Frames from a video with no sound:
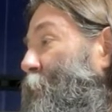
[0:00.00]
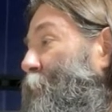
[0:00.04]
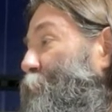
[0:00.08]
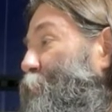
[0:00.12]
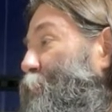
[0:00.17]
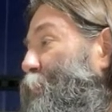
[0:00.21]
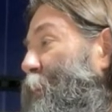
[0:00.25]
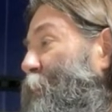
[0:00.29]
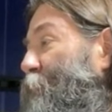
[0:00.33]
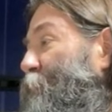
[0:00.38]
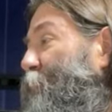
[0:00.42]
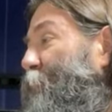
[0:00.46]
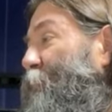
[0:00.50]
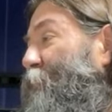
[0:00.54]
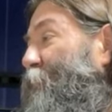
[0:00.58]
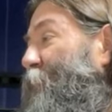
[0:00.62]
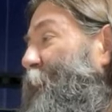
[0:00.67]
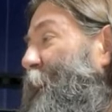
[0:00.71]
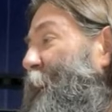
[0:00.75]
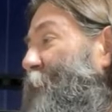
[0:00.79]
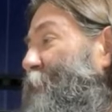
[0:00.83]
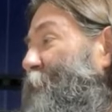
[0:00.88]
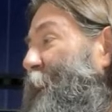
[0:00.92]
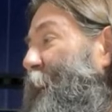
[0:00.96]
Print for
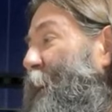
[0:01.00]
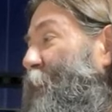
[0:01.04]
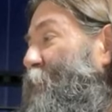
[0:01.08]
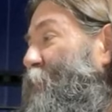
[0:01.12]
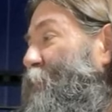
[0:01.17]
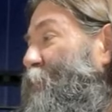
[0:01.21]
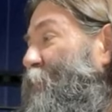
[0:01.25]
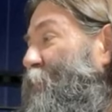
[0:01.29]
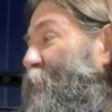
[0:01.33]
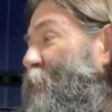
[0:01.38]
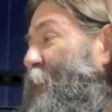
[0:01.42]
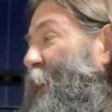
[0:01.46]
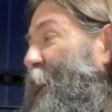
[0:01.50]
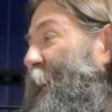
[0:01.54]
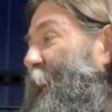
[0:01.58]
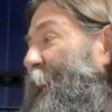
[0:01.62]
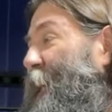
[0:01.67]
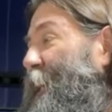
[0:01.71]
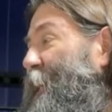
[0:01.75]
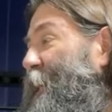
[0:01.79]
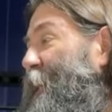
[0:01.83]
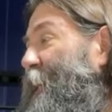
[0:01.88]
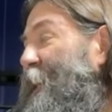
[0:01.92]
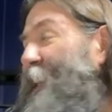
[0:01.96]
5 hours a day.
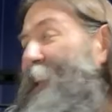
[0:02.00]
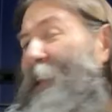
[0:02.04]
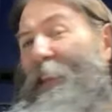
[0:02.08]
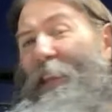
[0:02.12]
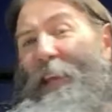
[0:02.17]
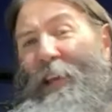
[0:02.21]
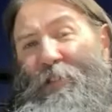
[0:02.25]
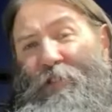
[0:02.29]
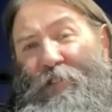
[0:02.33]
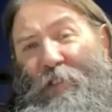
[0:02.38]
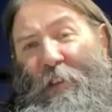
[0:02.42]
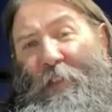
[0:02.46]
That's